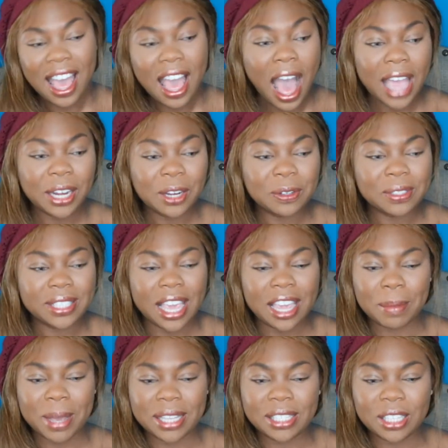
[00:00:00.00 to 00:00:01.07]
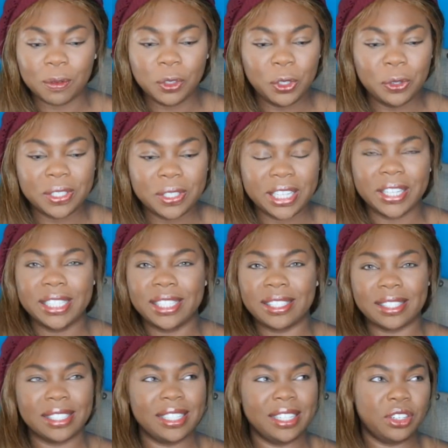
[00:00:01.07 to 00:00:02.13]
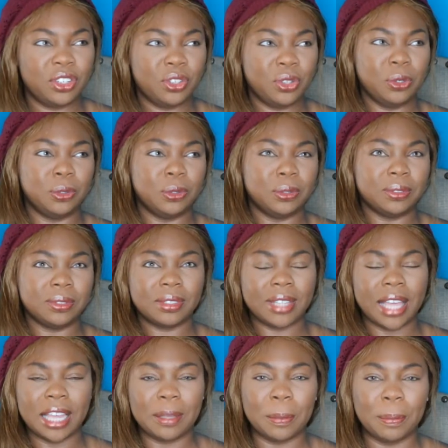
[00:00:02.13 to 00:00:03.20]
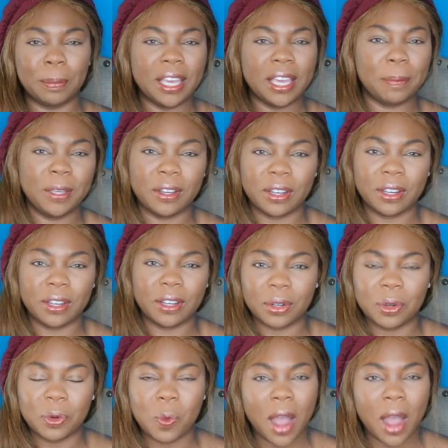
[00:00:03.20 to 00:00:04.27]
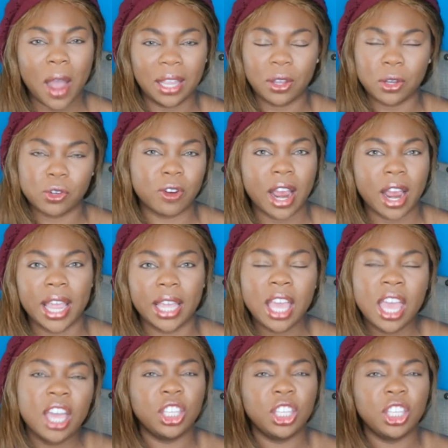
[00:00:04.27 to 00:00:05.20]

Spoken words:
I don't take myself too seriously to, like, be up here whining or crying.